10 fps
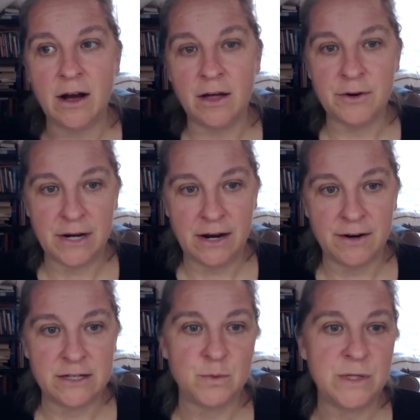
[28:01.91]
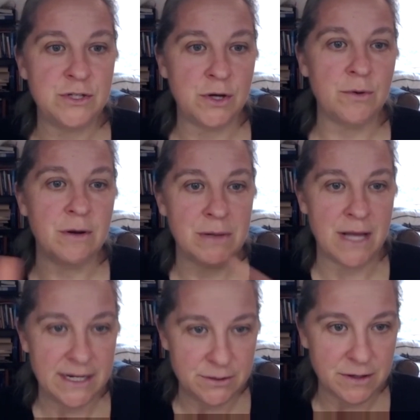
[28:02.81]
other areas we don't
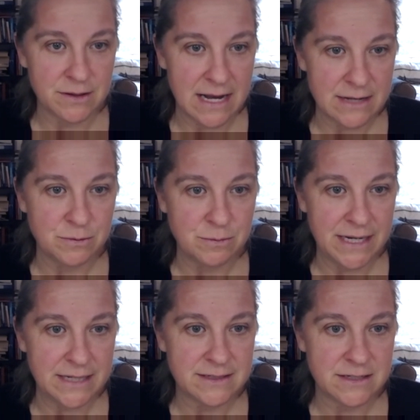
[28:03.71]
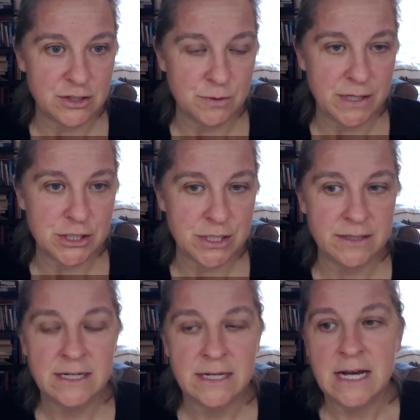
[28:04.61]
apply to a classroom-based situation.
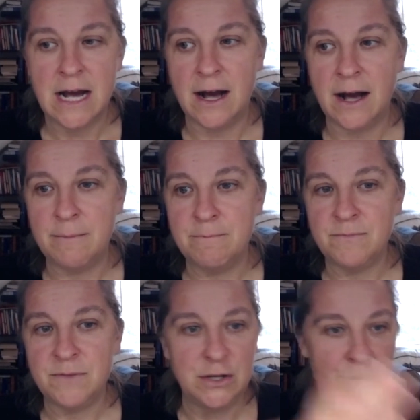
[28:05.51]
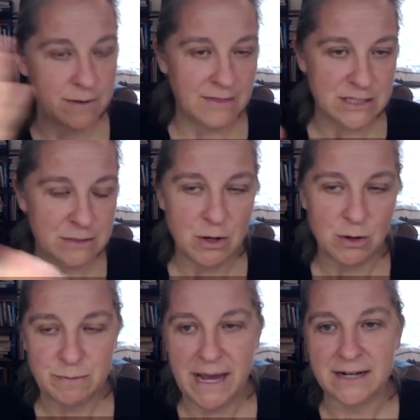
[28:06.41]
And this goes
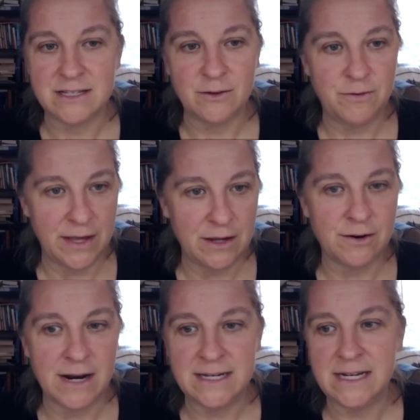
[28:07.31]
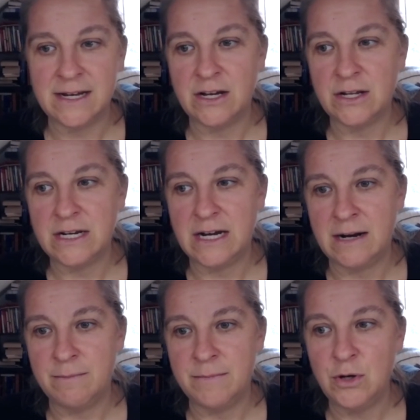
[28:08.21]
back to the failure idea.
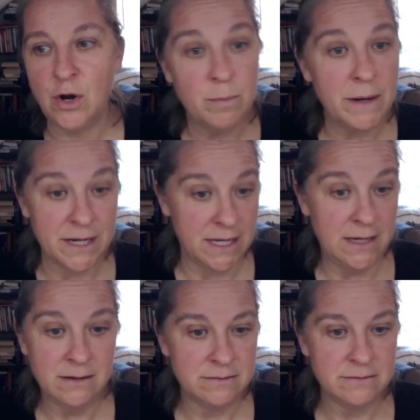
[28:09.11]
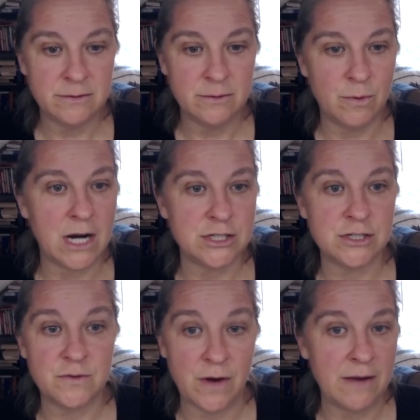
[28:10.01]
Nobody
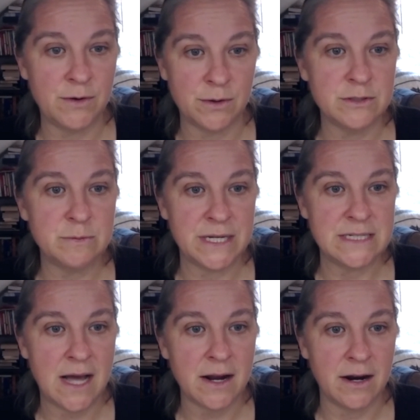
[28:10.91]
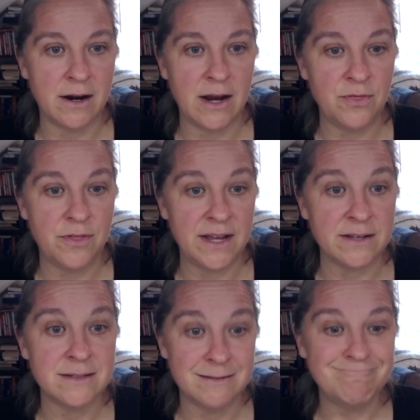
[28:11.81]
watches 5-year-olds play soccer and
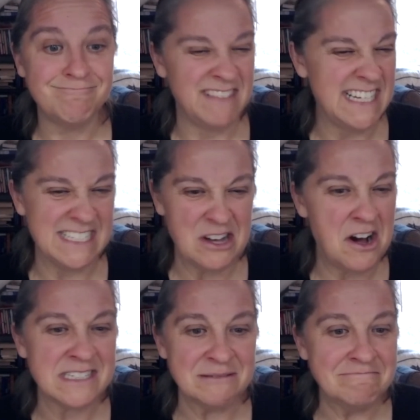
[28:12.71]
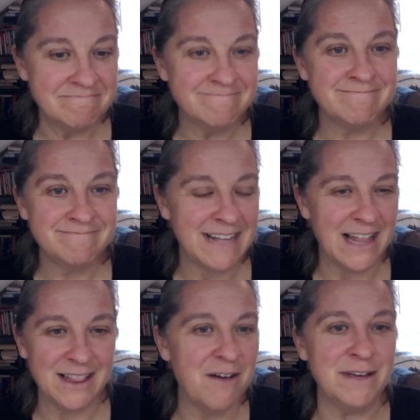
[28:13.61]
thinks, this is awesome. I love it.